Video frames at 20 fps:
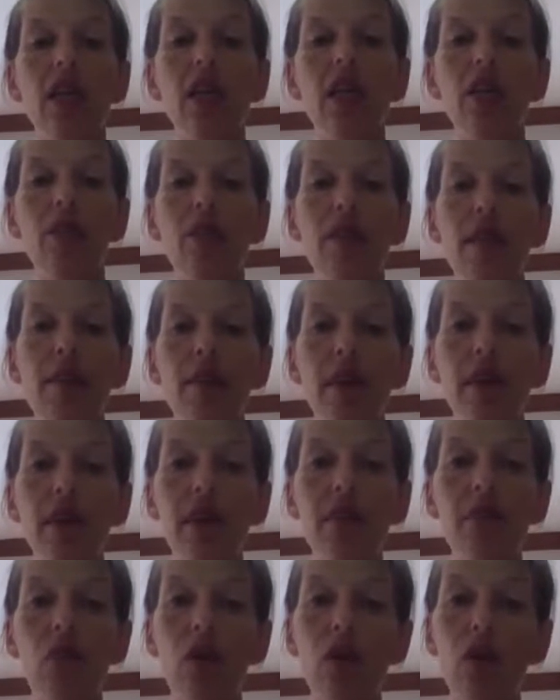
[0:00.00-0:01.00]
is
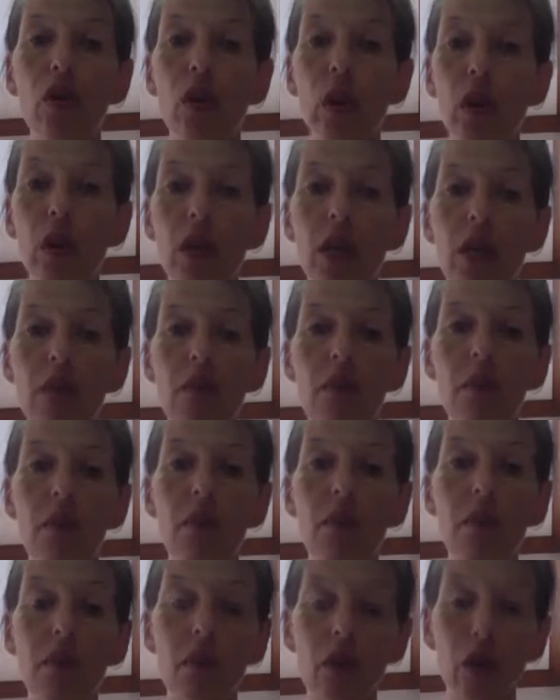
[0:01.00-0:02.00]
feminine, more nurturing,
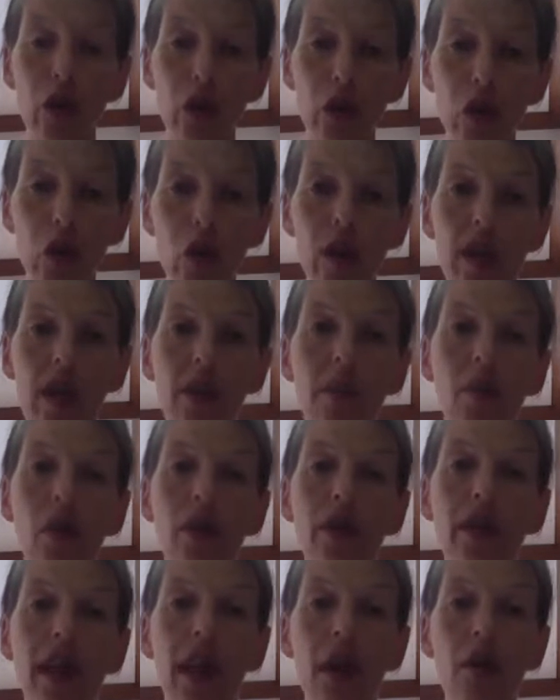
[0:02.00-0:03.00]

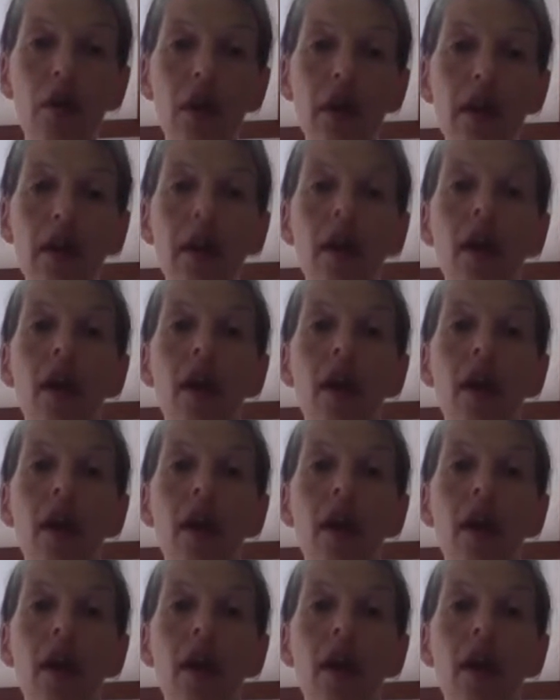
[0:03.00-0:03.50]
more caring,